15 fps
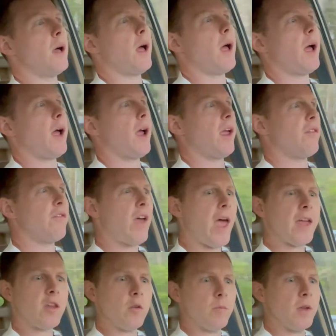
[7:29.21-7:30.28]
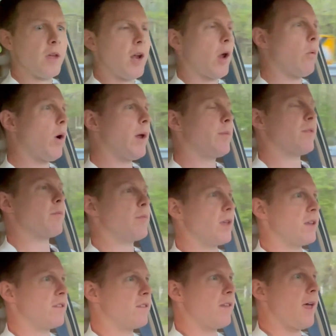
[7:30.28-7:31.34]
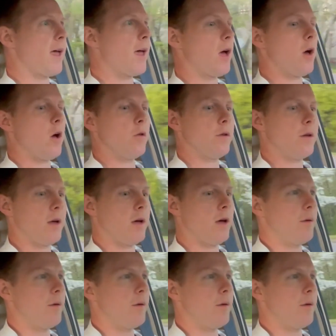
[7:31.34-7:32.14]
I vacuumed it, I wiped some things down.